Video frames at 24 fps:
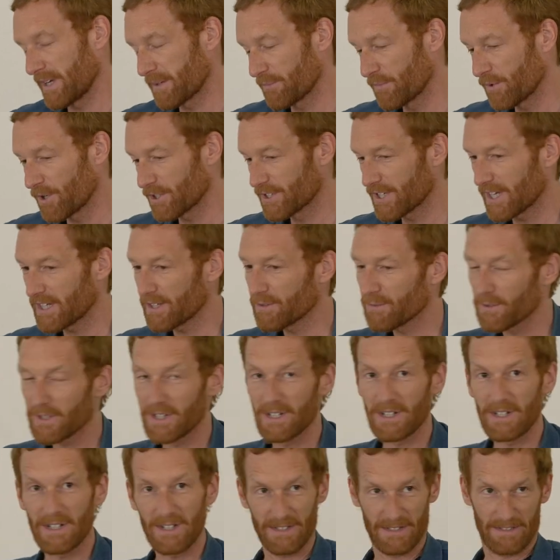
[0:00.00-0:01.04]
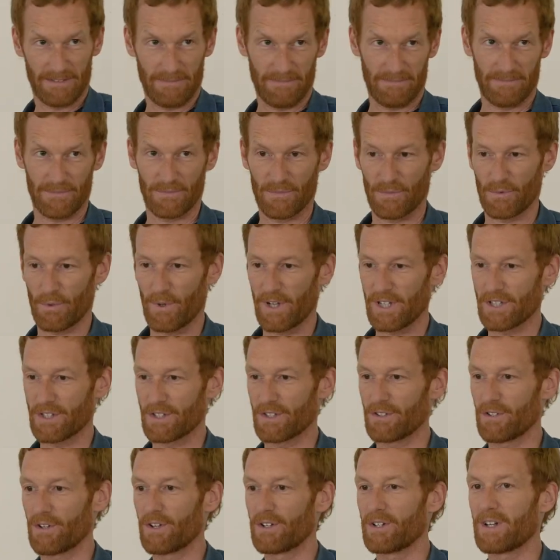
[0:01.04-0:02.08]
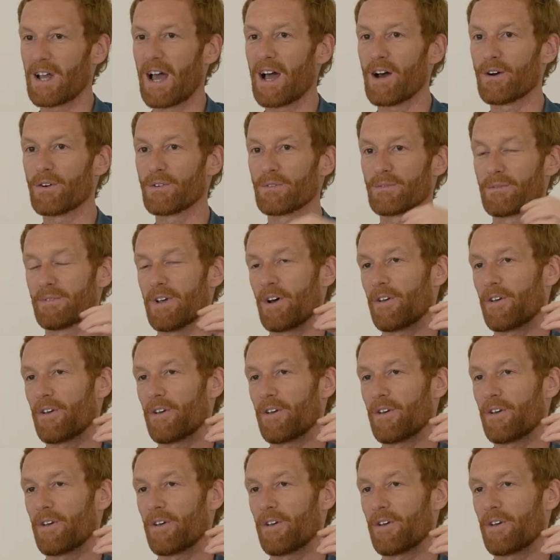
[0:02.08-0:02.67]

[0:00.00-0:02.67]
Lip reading: more general question on how